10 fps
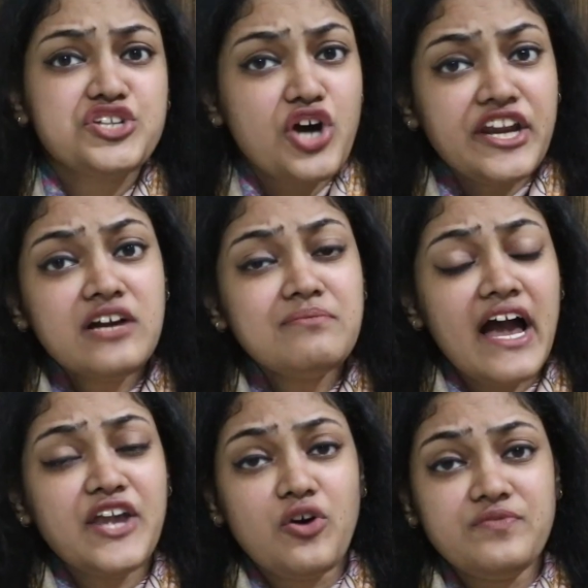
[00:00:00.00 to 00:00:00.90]
During
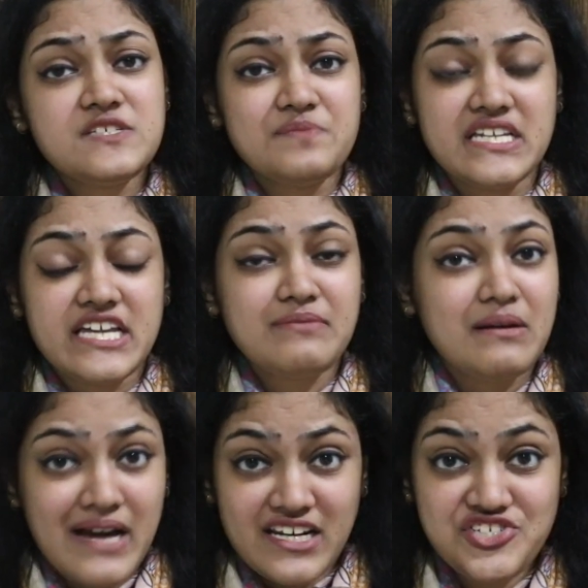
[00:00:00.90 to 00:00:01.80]
an office meeting, my
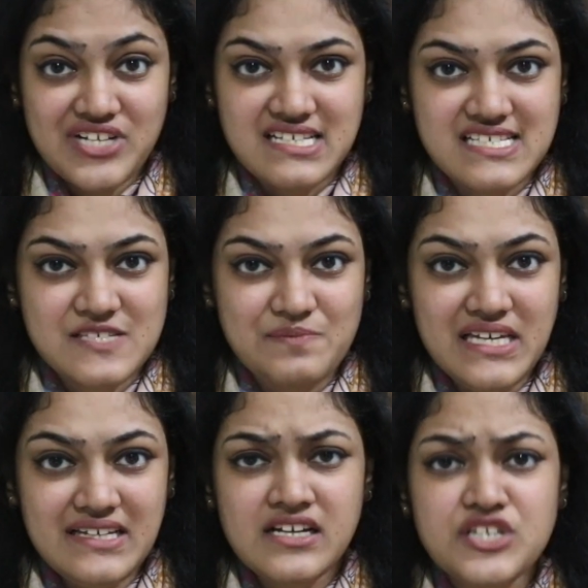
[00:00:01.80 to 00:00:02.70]
manager asks me
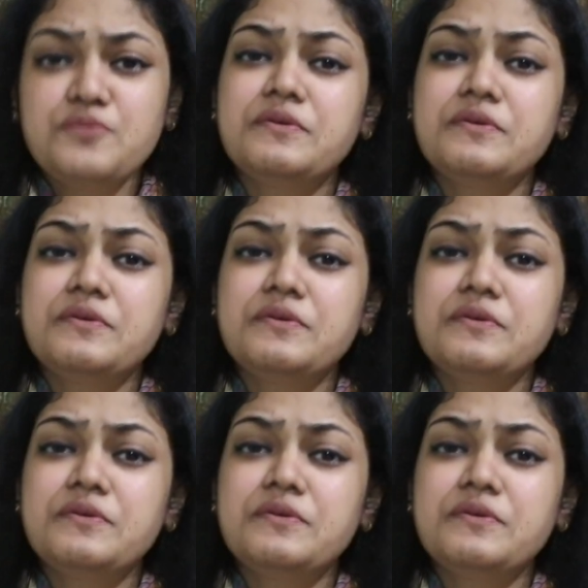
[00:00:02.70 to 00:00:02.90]
to